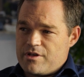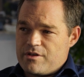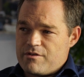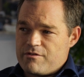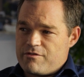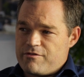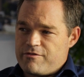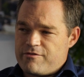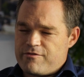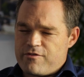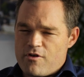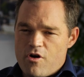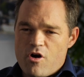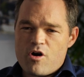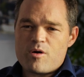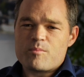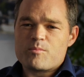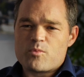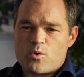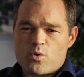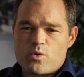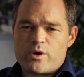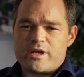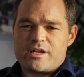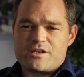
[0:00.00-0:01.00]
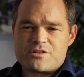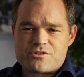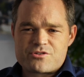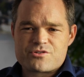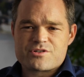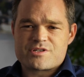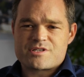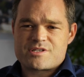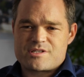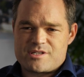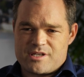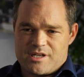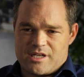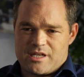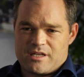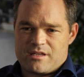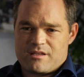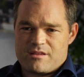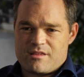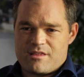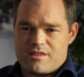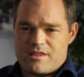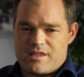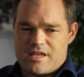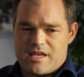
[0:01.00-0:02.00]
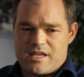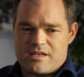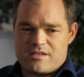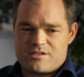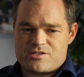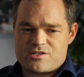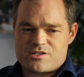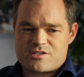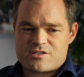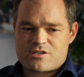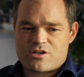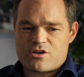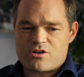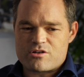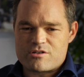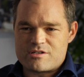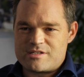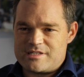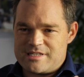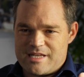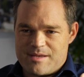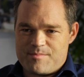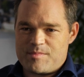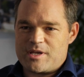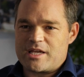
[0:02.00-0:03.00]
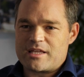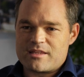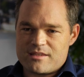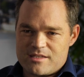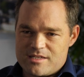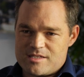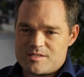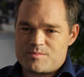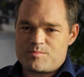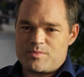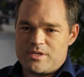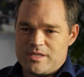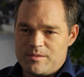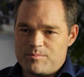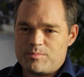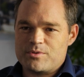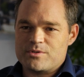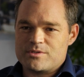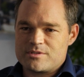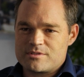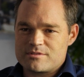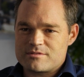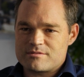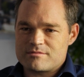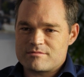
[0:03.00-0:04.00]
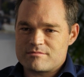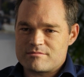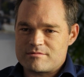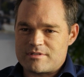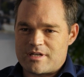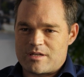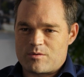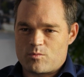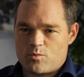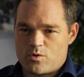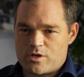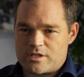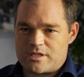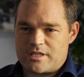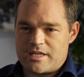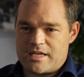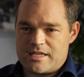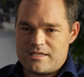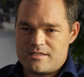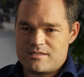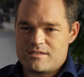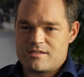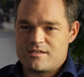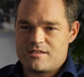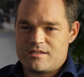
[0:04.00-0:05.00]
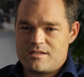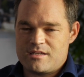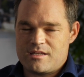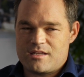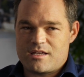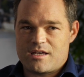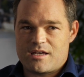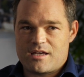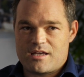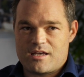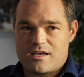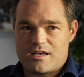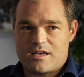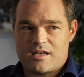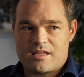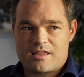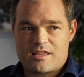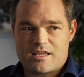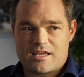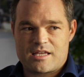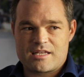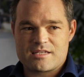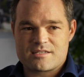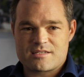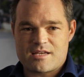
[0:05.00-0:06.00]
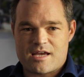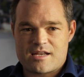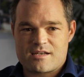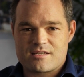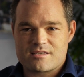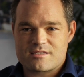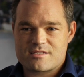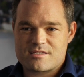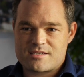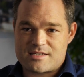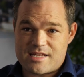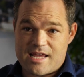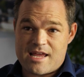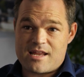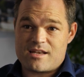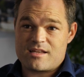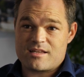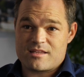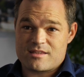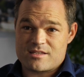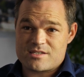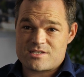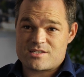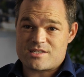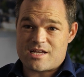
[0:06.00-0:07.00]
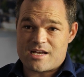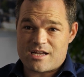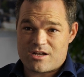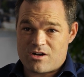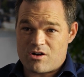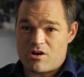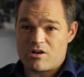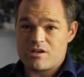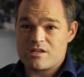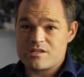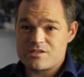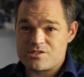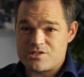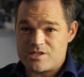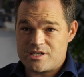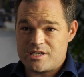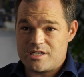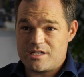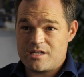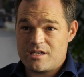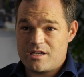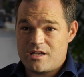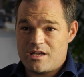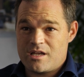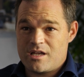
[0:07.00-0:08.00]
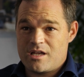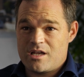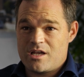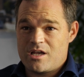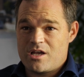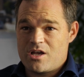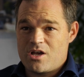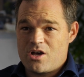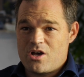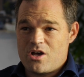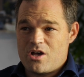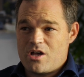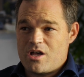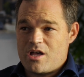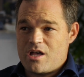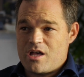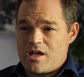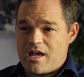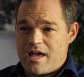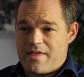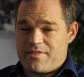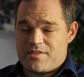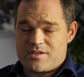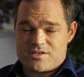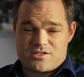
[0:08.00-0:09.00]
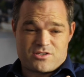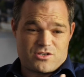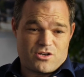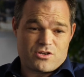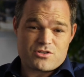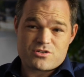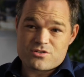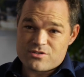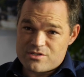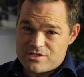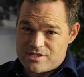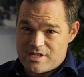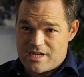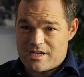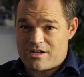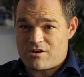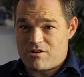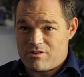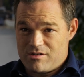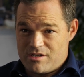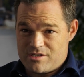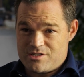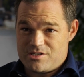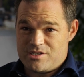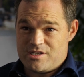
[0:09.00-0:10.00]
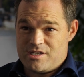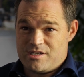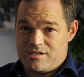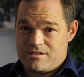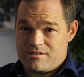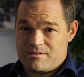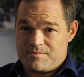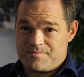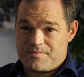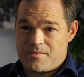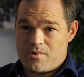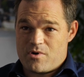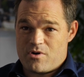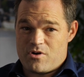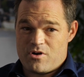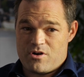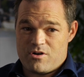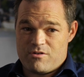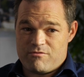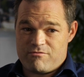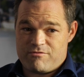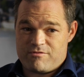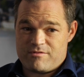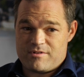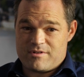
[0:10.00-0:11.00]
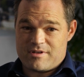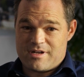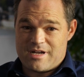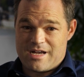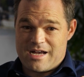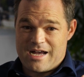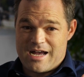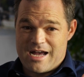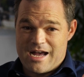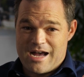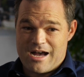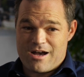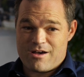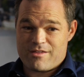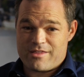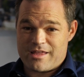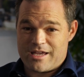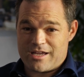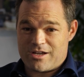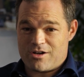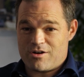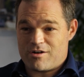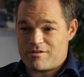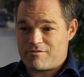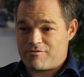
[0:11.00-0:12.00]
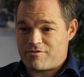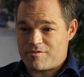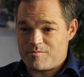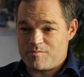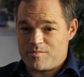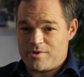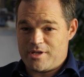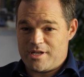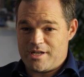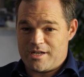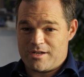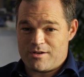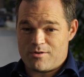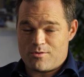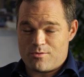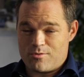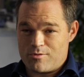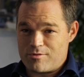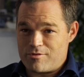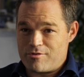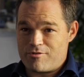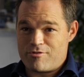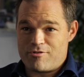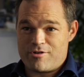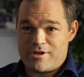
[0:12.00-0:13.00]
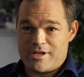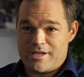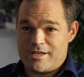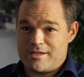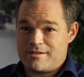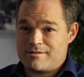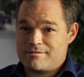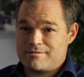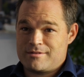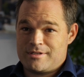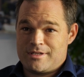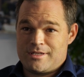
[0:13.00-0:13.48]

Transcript: far more interesting than just condemning these people and what they did, I think, is understanding the psychology and the social psychology of how they got from being ordinary,